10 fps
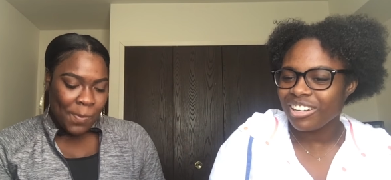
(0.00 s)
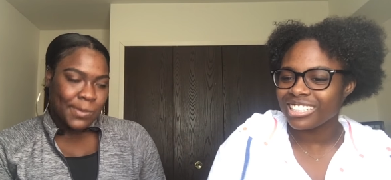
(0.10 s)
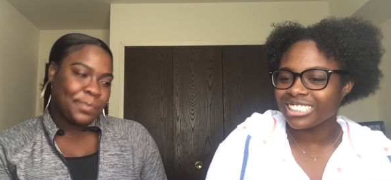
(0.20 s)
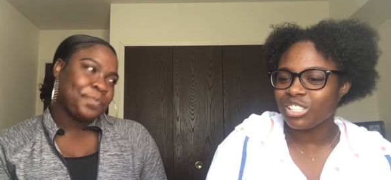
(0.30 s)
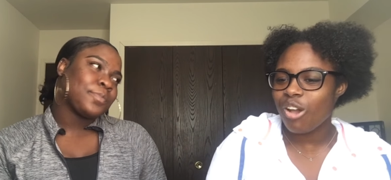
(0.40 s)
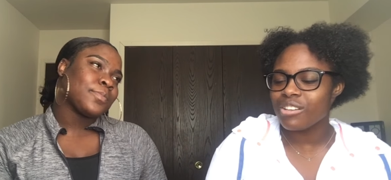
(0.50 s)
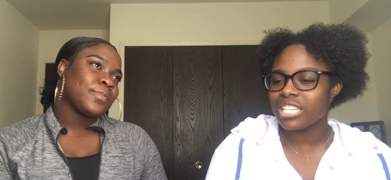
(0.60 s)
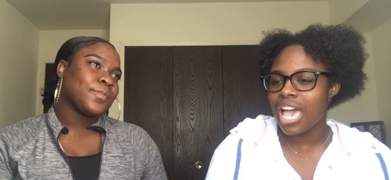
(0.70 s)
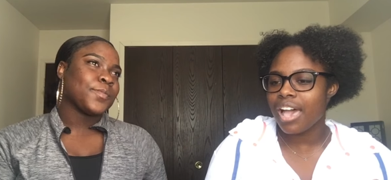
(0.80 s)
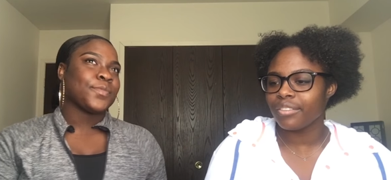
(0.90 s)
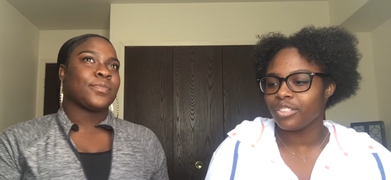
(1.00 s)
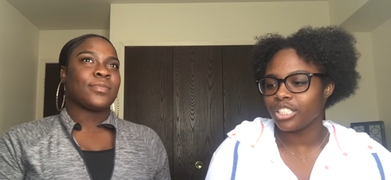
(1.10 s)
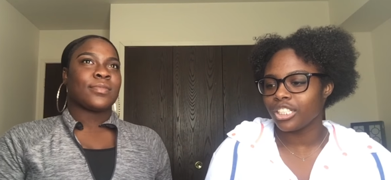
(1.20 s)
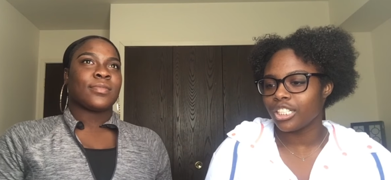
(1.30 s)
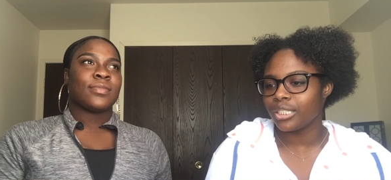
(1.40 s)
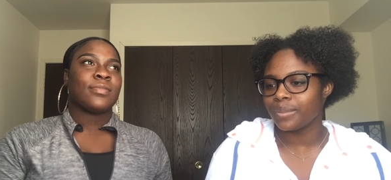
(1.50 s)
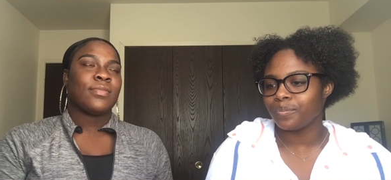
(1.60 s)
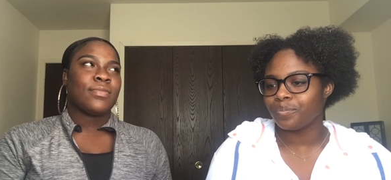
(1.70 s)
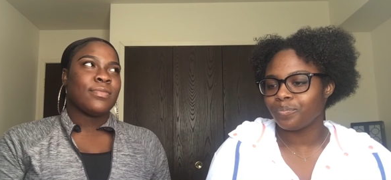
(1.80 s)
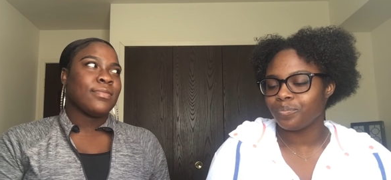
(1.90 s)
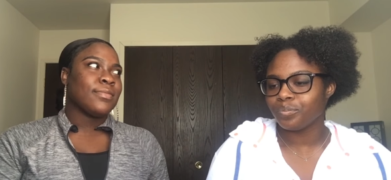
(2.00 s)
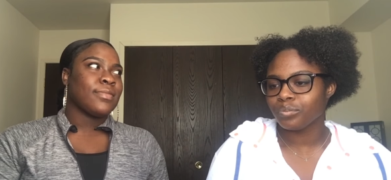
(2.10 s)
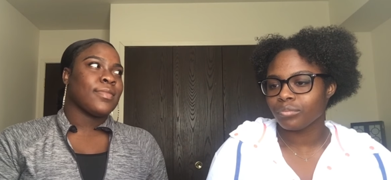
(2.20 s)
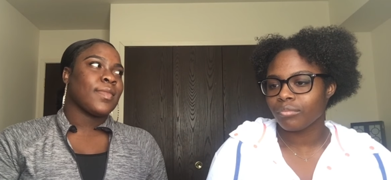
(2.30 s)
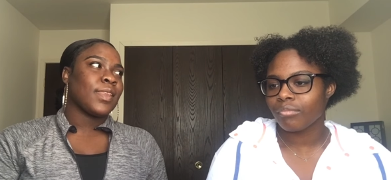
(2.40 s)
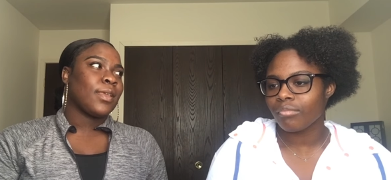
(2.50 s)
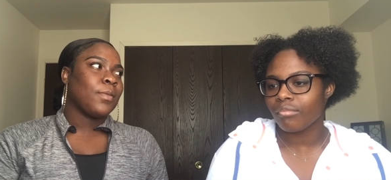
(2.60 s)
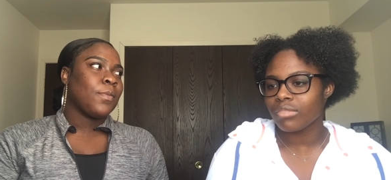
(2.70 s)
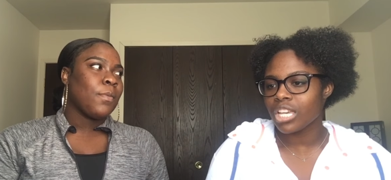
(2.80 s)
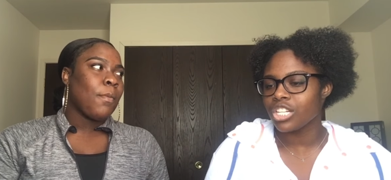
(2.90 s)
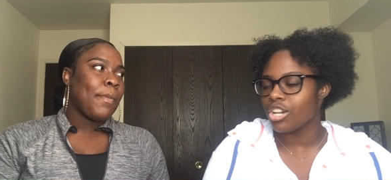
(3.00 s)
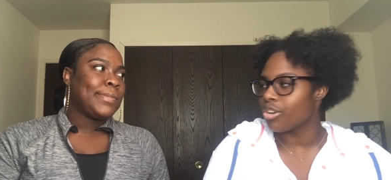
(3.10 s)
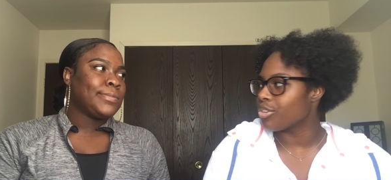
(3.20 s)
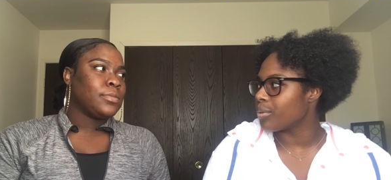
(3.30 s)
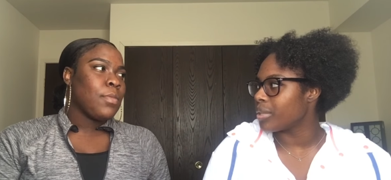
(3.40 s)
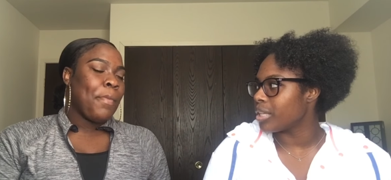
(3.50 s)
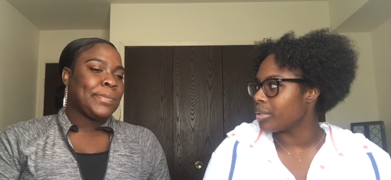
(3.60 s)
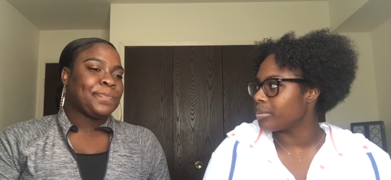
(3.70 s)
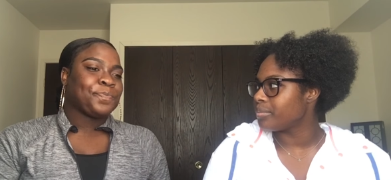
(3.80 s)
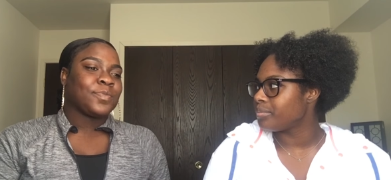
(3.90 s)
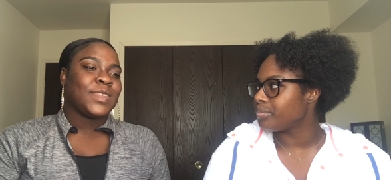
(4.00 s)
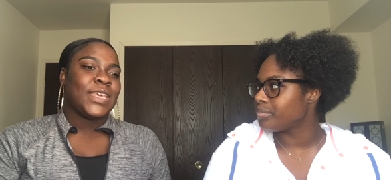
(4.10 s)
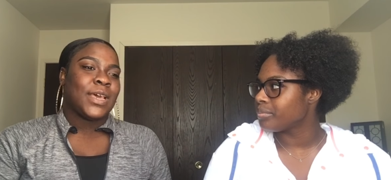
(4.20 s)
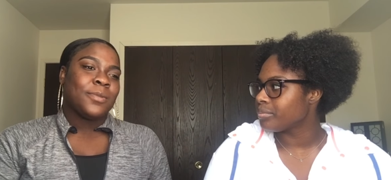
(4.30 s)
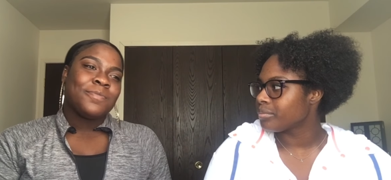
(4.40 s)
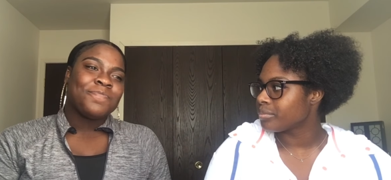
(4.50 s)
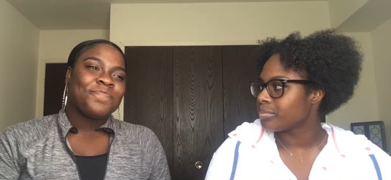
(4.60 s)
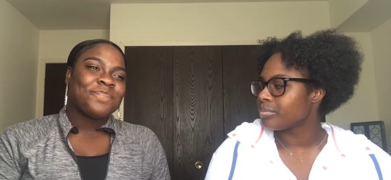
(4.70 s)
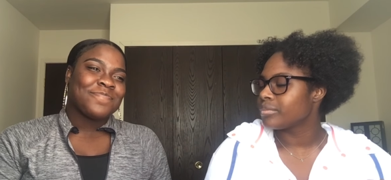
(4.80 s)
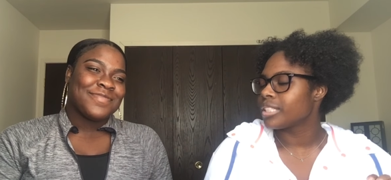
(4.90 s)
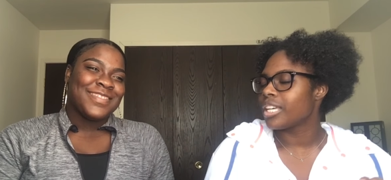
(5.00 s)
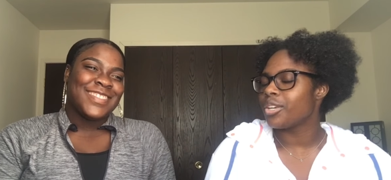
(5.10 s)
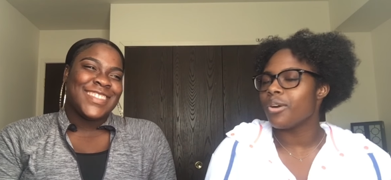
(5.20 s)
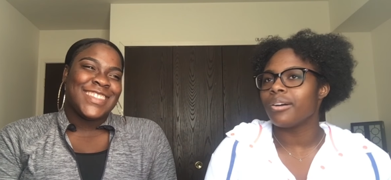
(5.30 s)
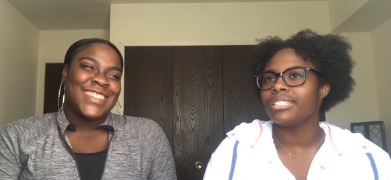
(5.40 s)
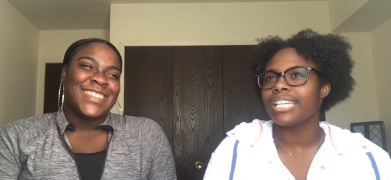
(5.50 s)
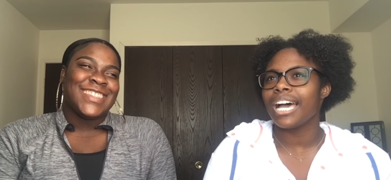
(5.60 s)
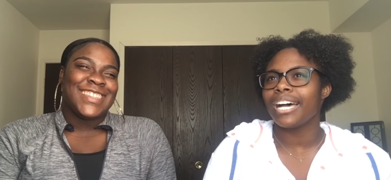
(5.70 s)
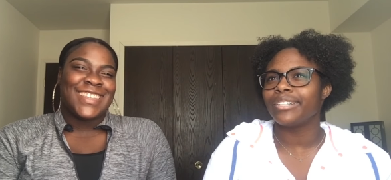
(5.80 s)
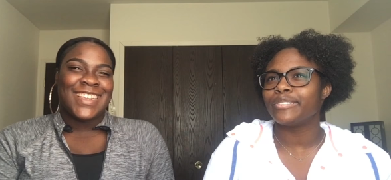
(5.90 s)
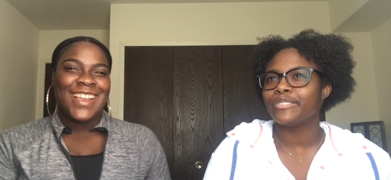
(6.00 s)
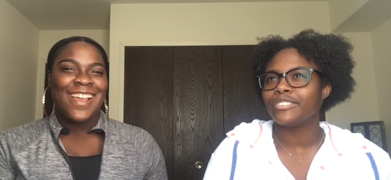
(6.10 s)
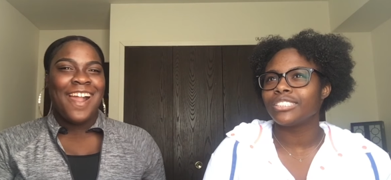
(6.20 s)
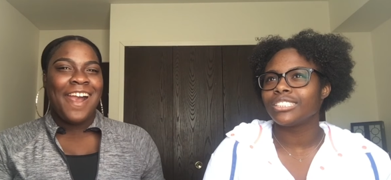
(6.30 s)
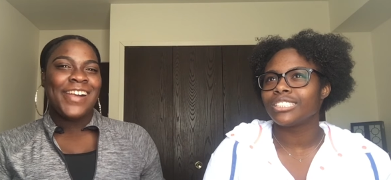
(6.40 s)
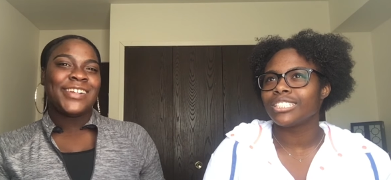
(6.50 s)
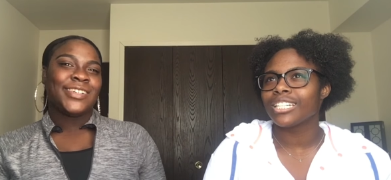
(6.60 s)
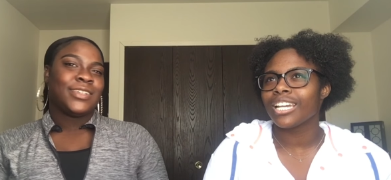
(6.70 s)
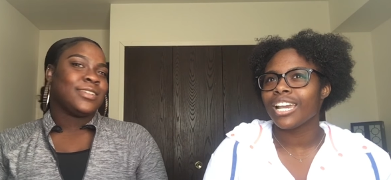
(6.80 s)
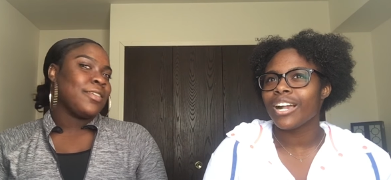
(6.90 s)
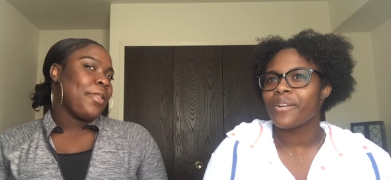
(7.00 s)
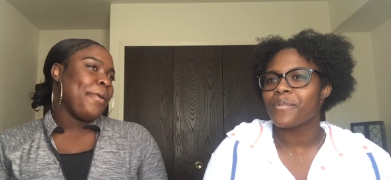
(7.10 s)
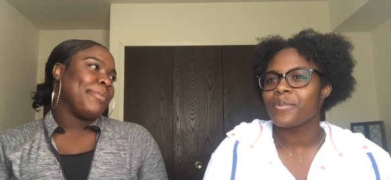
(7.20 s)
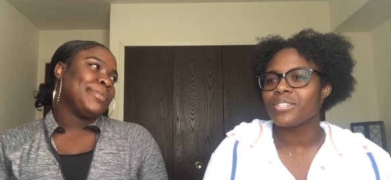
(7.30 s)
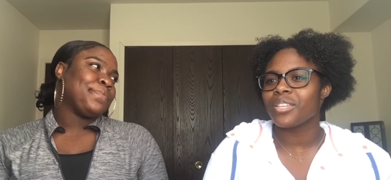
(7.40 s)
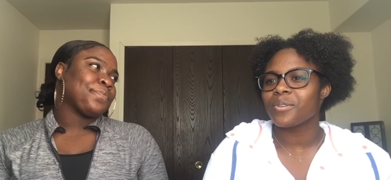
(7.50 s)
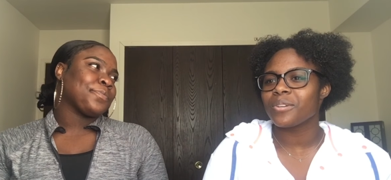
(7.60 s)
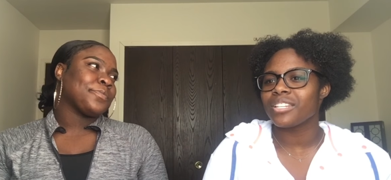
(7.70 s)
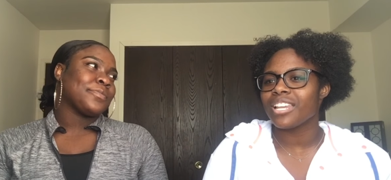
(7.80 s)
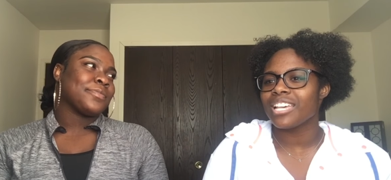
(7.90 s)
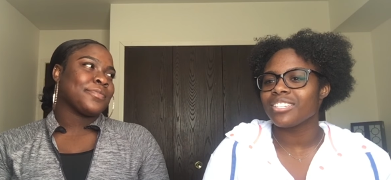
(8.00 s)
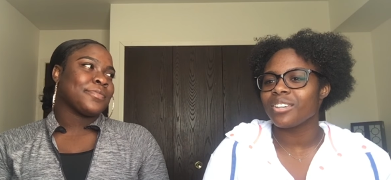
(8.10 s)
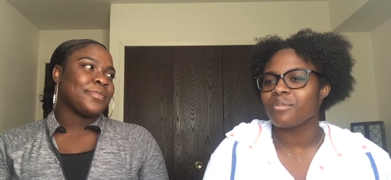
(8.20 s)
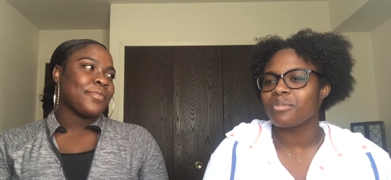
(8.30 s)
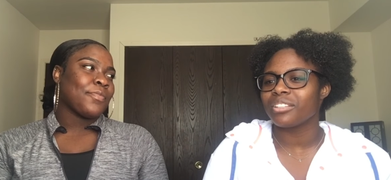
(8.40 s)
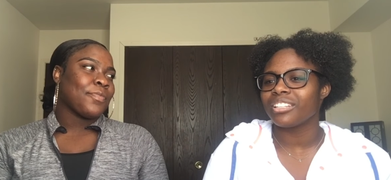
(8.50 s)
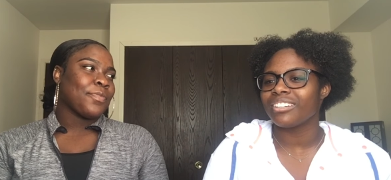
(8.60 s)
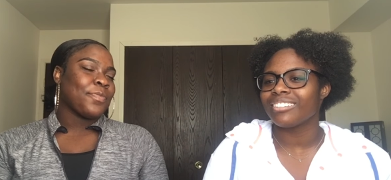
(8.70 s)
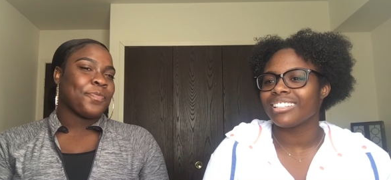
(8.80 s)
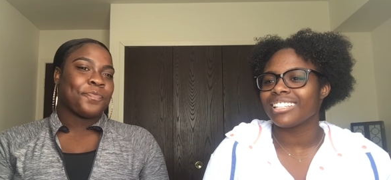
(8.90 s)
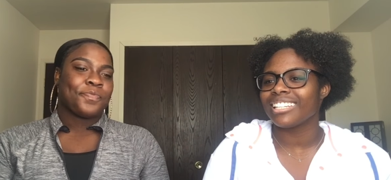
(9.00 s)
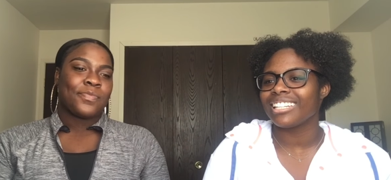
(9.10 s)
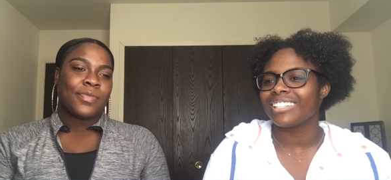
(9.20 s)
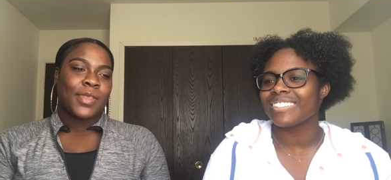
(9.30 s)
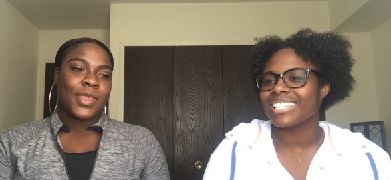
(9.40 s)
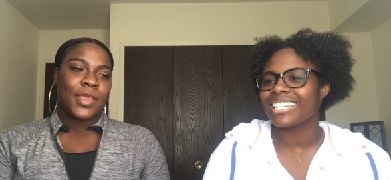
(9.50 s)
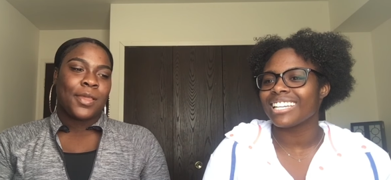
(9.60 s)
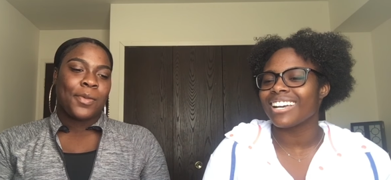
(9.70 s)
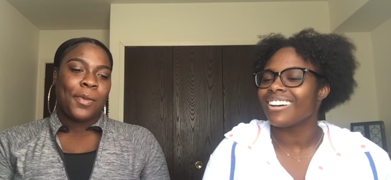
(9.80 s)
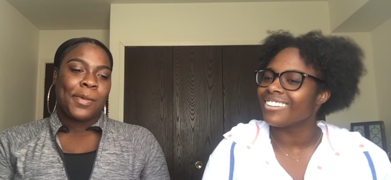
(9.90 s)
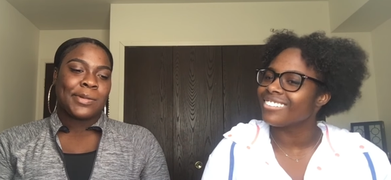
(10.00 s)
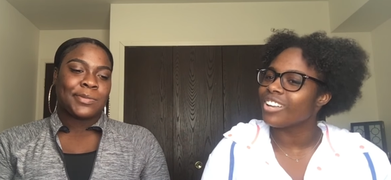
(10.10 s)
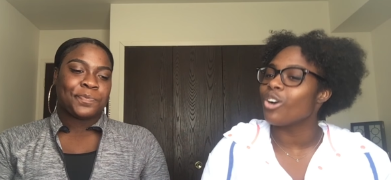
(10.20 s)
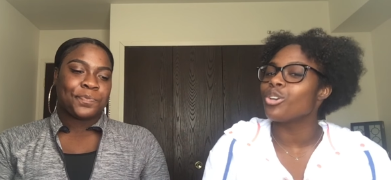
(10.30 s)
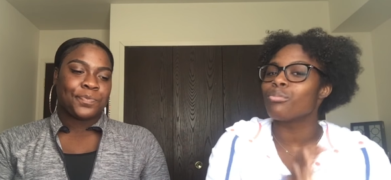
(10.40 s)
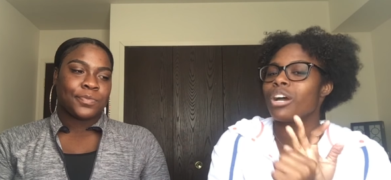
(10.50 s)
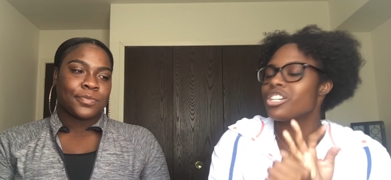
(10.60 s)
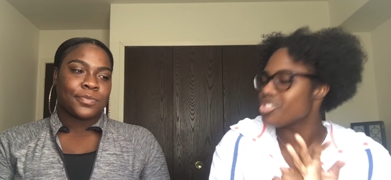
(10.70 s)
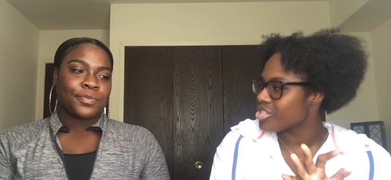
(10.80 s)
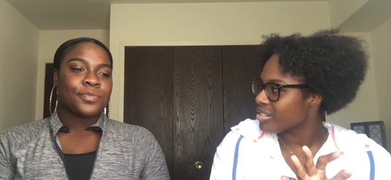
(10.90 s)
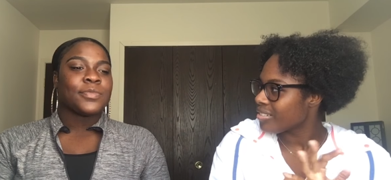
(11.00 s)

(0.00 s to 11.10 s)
Speaker 1: well, you always have your um deodorant with you. Yep. You always have. What was the other one? I saw you pull it out, and I was like, oh, oh, your brush.